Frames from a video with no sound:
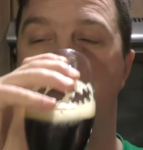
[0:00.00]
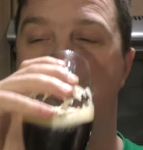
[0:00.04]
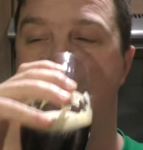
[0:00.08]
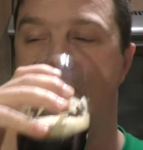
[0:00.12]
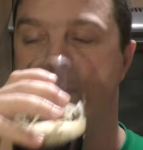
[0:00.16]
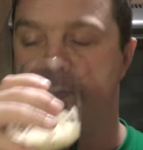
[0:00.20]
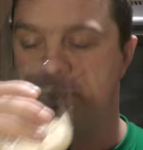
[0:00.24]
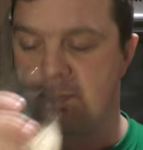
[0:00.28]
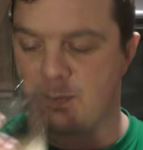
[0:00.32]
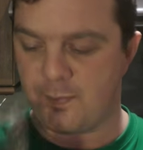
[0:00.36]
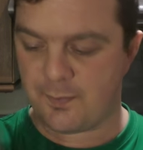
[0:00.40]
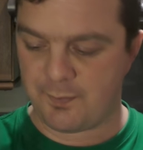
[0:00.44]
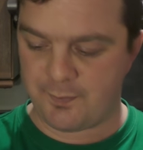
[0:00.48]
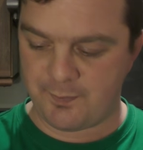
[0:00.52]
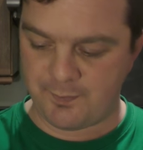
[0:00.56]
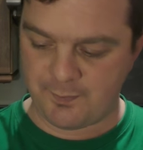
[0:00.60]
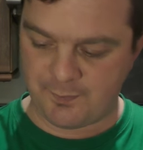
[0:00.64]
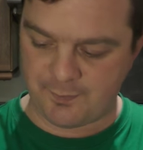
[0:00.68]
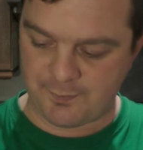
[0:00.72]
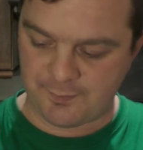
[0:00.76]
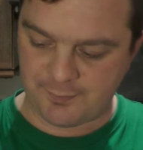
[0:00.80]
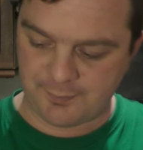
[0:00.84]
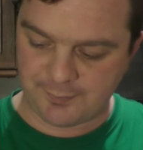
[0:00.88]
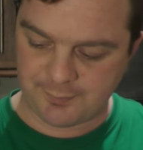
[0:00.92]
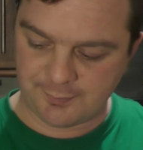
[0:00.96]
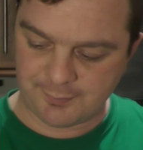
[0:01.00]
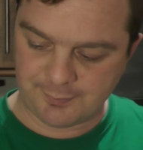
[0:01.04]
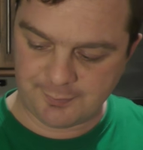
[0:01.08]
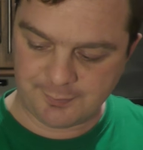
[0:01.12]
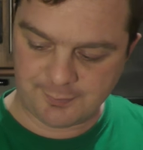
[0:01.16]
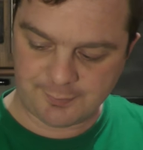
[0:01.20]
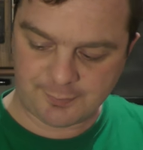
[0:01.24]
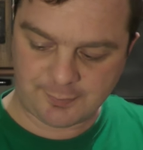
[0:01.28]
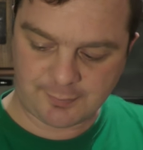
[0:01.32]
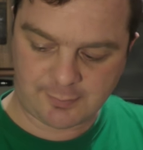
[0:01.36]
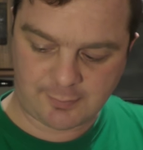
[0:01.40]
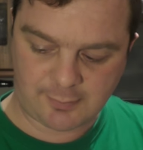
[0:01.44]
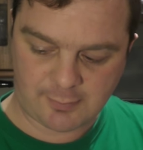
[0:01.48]

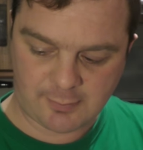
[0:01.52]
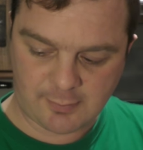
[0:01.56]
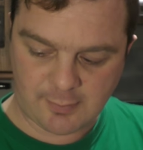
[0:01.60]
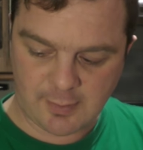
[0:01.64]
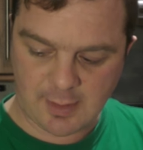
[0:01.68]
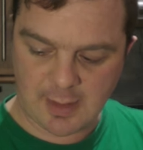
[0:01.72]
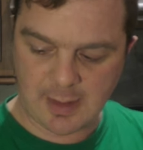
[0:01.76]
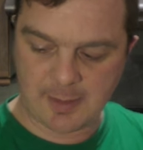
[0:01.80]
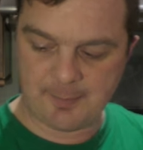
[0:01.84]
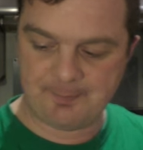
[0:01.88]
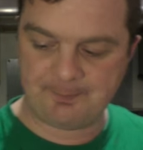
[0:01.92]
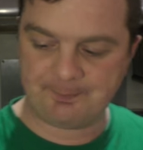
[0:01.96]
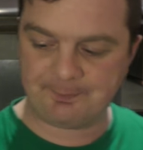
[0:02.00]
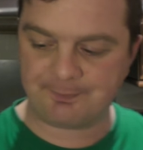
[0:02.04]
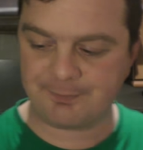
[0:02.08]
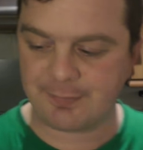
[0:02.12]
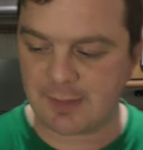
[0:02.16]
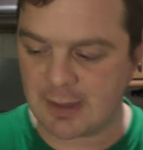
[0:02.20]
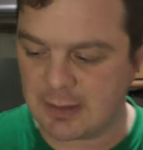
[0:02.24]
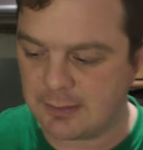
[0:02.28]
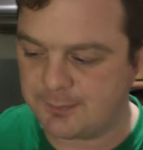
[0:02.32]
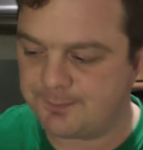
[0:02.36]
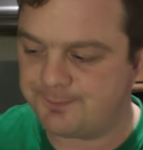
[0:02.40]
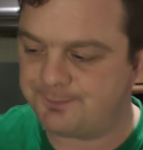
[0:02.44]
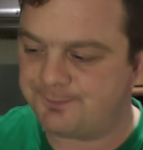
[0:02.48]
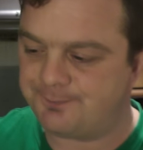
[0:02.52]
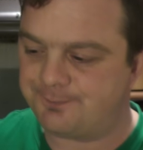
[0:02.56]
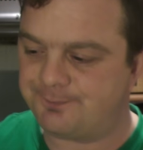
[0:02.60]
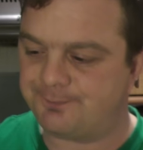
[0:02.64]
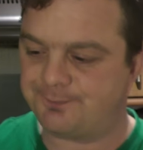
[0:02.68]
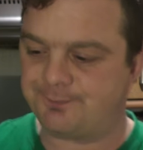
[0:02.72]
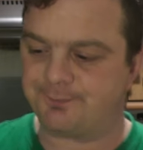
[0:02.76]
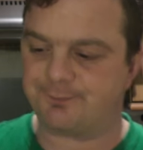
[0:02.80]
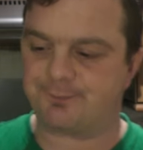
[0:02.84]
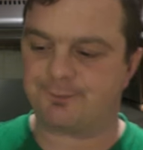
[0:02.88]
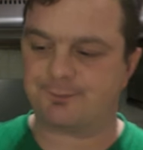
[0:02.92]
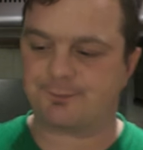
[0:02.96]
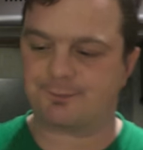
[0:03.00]

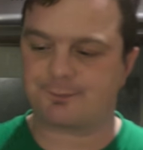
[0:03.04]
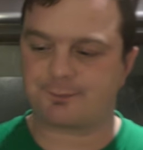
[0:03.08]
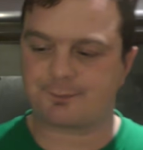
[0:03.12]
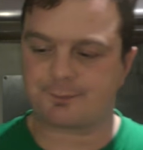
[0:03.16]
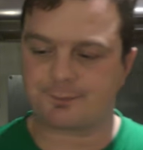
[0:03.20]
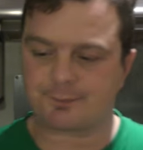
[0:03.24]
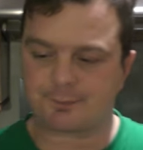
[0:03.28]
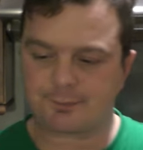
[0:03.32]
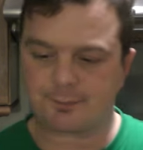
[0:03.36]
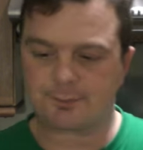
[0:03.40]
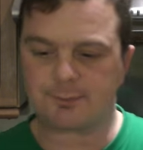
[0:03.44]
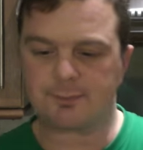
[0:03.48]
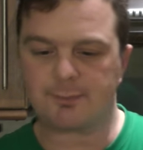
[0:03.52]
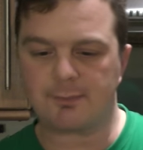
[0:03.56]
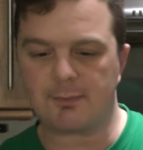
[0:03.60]
Nothing is said.